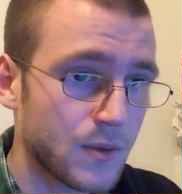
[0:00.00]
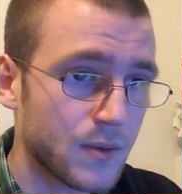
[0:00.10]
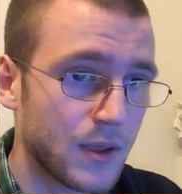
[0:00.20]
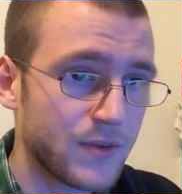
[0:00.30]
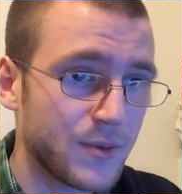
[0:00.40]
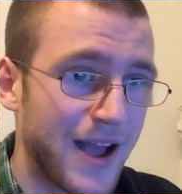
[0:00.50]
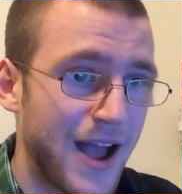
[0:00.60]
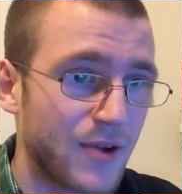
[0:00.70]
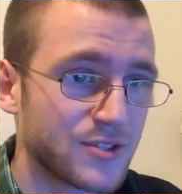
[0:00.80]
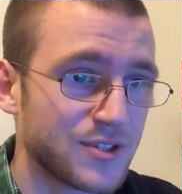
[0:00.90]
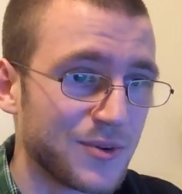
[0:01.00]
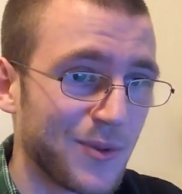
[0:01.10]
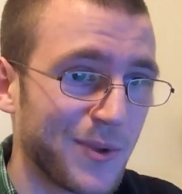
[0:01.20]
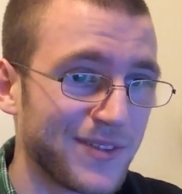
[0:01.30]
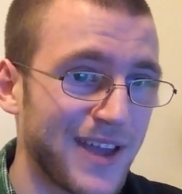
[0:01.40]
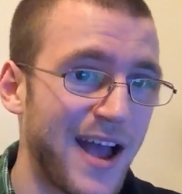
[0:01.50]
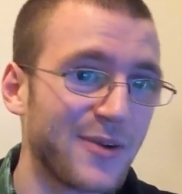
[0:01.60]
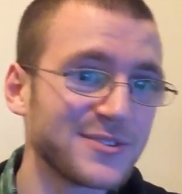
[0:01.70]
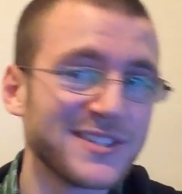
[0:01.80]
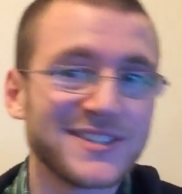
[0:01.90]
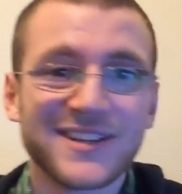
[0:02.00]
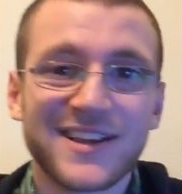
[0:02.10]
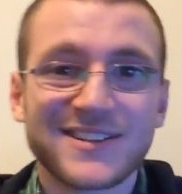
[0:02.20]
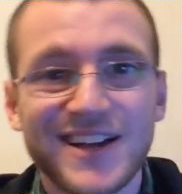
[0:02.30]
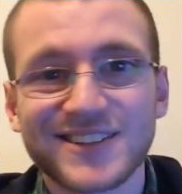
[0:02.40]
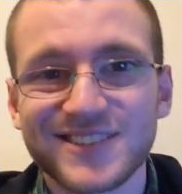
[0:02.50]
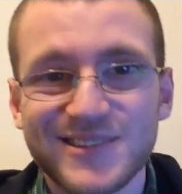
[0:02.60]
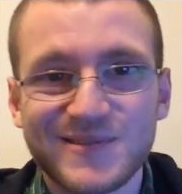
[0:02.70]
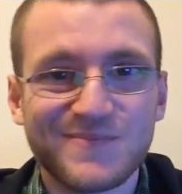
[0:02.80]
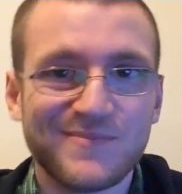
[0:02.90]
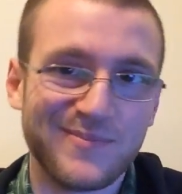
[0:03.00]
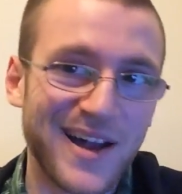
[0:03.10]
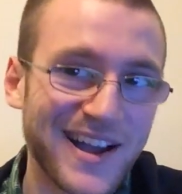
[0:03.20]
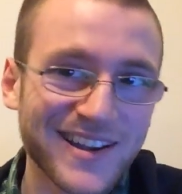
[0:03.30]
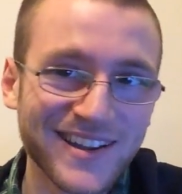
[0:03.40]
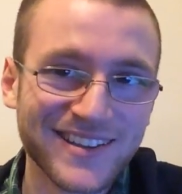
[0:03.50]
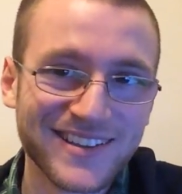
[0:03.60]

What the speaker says: Ever do a house tour? Well, the house isn't exactly mine.